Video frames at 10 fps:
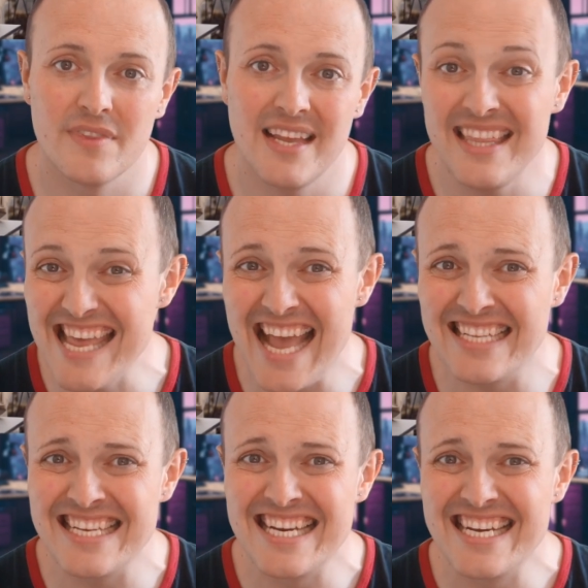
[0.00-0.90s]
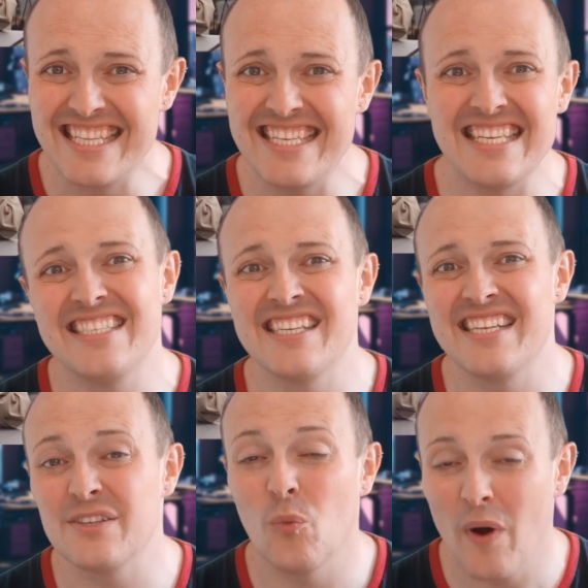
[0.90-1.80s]
In the end, this
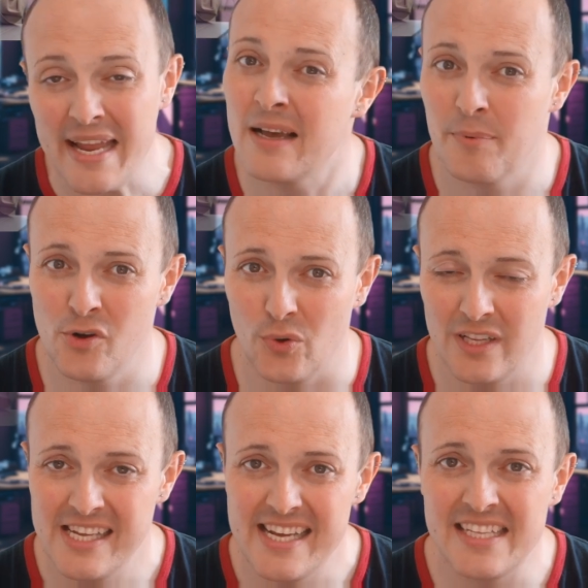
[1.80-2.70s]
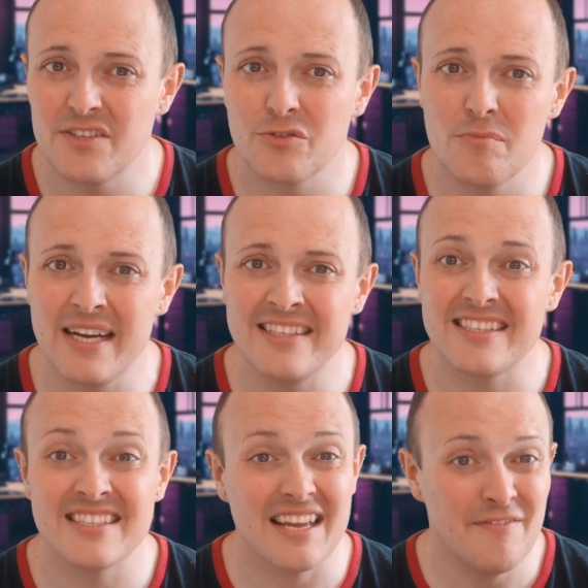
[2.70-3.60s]
incident is a wake-up call. It's a reminder
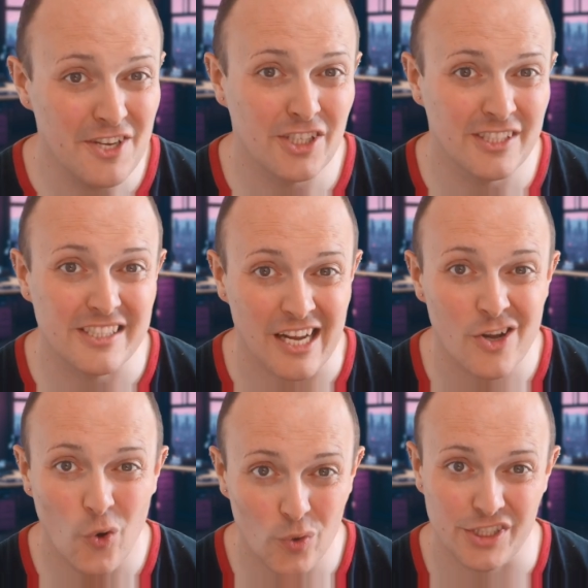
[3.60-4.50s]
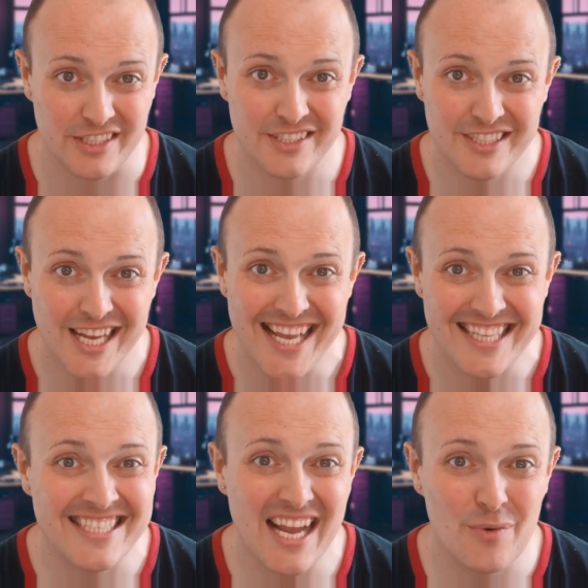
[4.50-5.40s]
to stay vigilant and cautious.
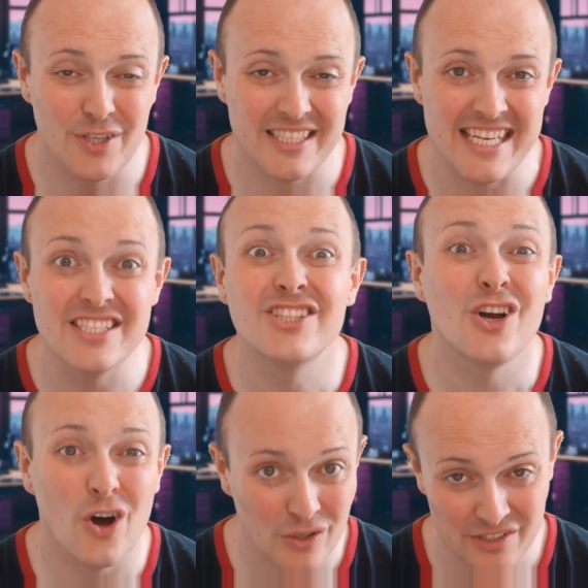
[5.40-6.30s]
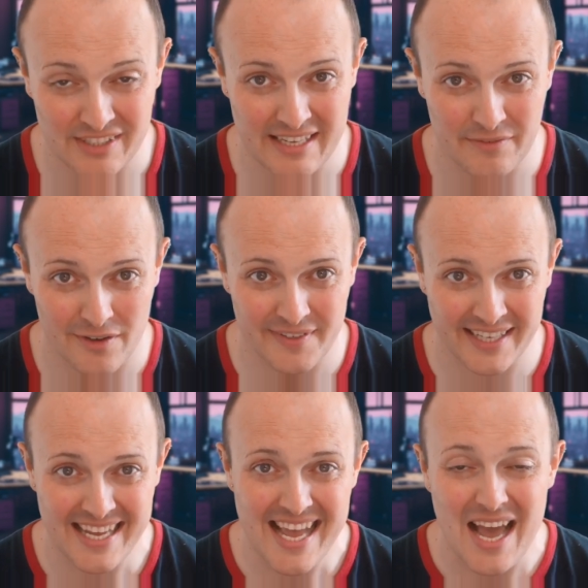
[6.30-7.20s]
The tech world is constantly
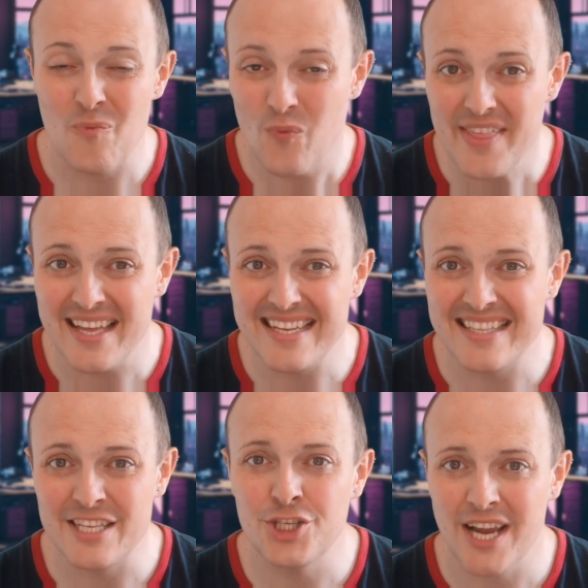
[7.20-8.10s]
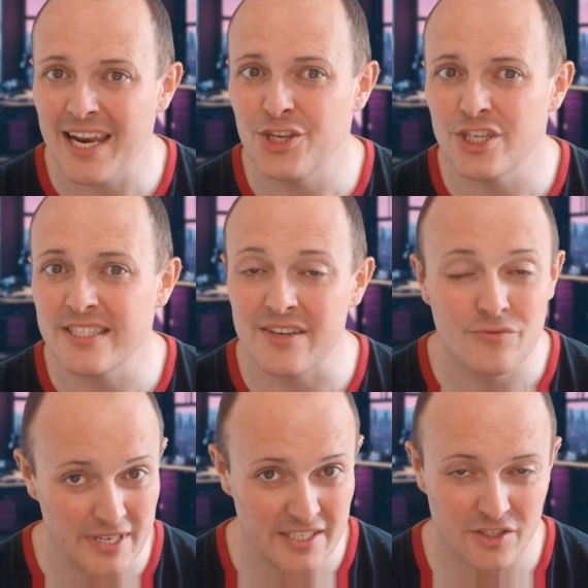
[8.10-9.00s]
evolving, and with it, the challenges
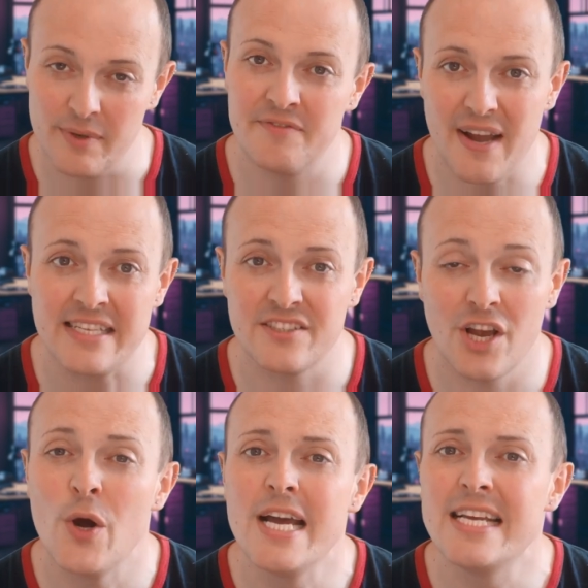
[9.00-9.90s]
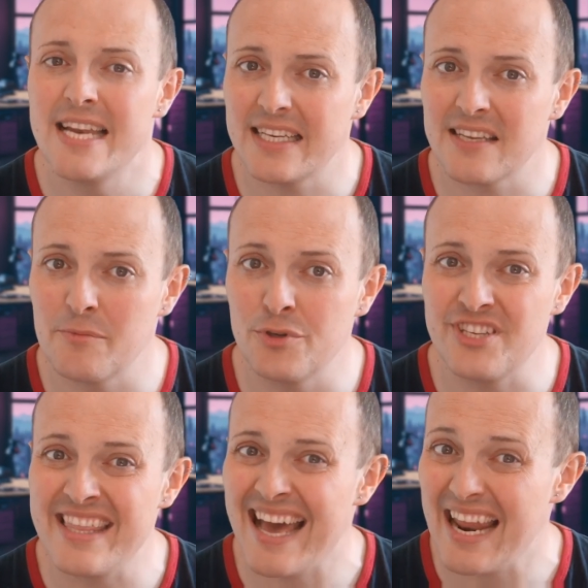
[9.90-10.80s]
and risks we face. So next time you
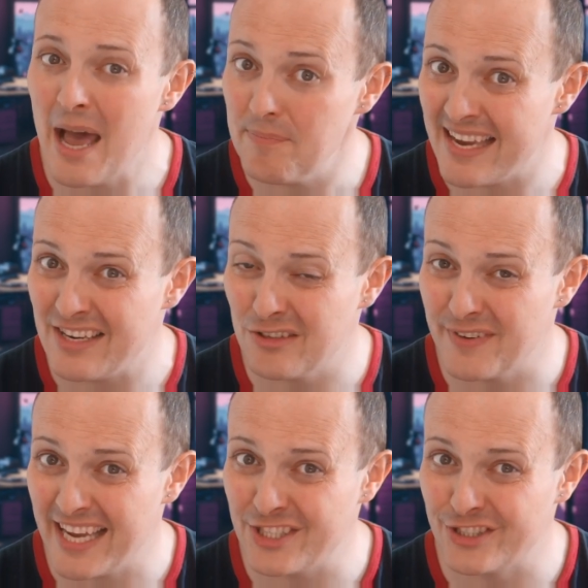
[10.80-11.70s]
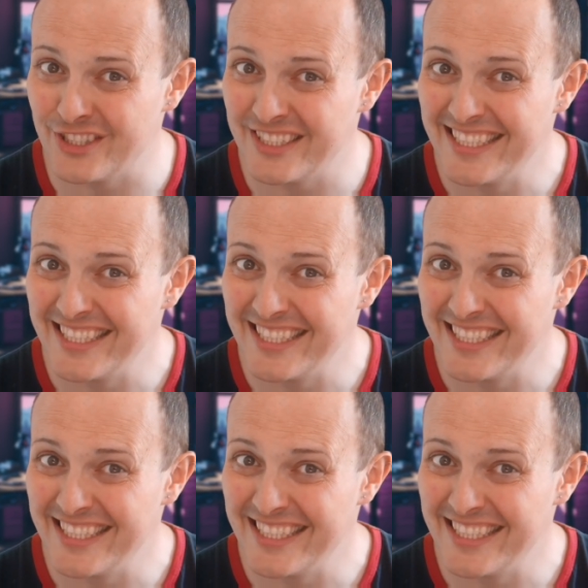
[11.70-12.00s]
see that update notification,